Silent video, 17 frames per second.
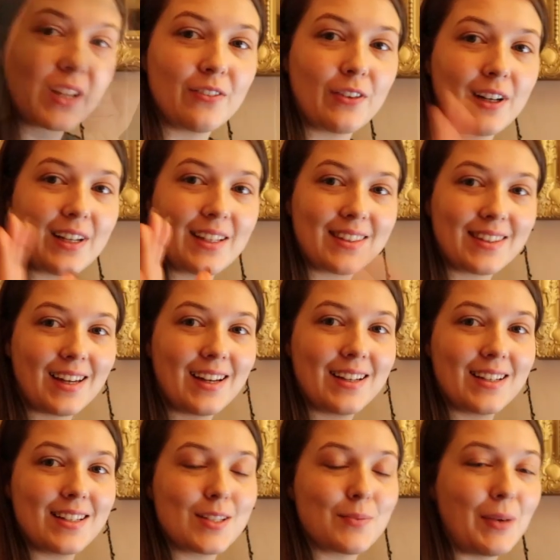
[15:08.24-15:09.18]
Right,
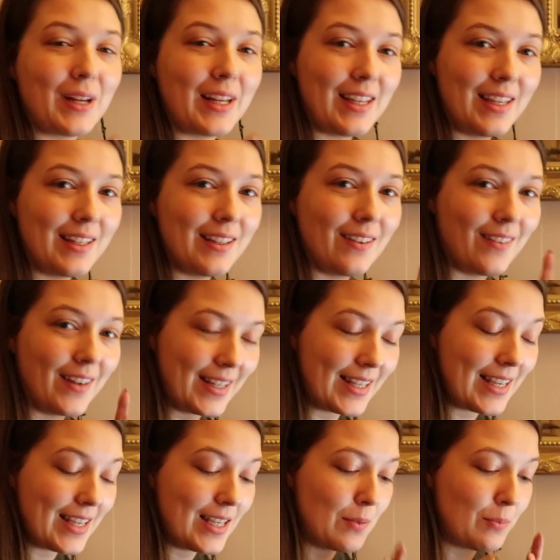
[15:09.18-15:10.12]
that is my
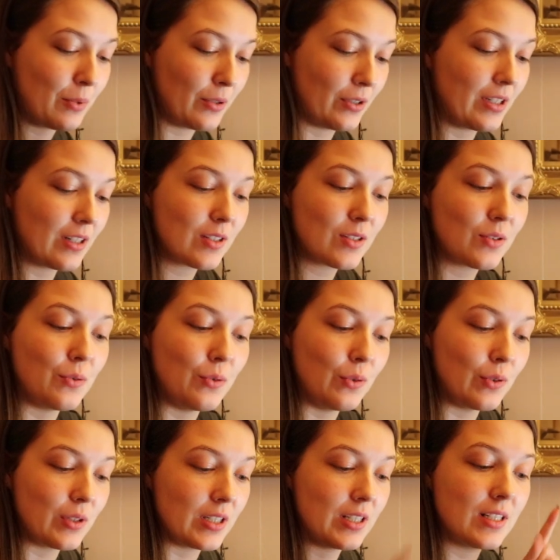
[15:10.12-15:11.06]
IKEA products
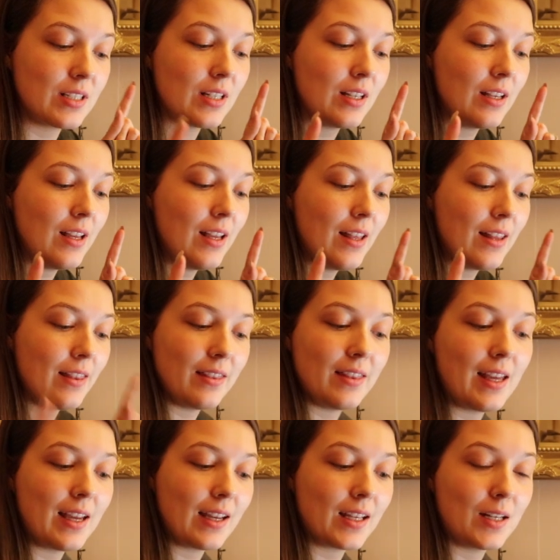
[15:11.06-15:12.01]
ordered.
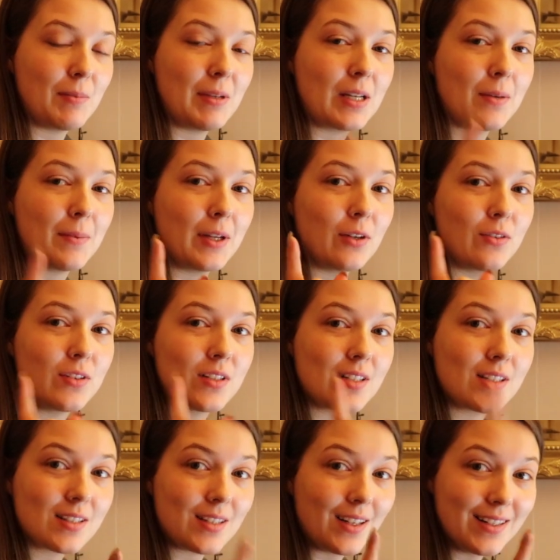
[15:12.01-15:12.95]
They're going to be coming on
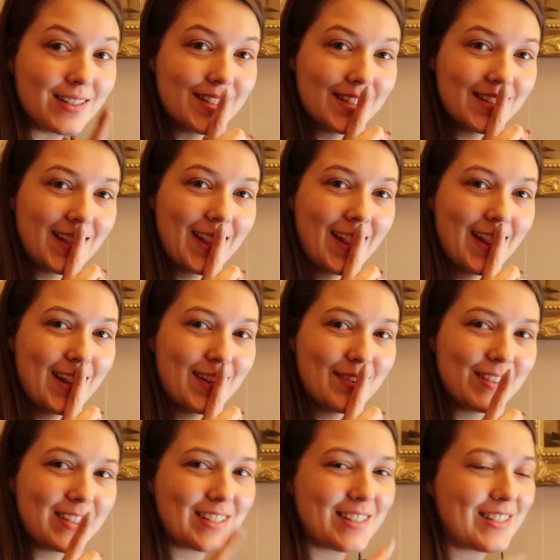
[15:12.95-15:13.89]
Sunday,
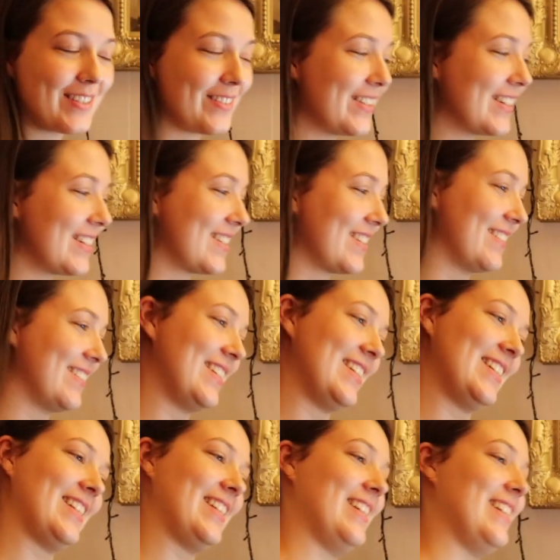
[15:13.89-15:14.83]
which is so
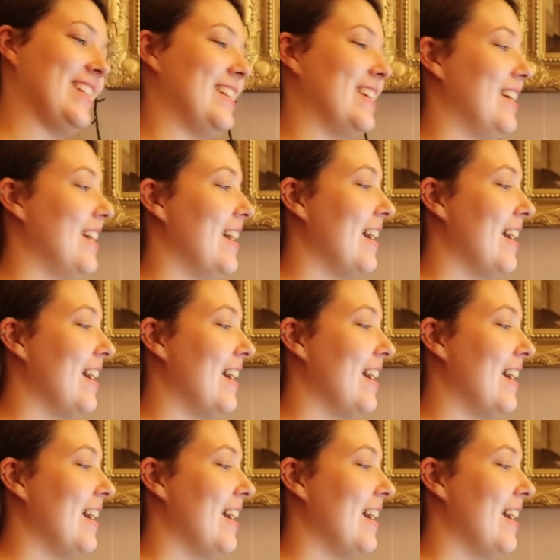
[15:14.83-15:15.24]
exciting.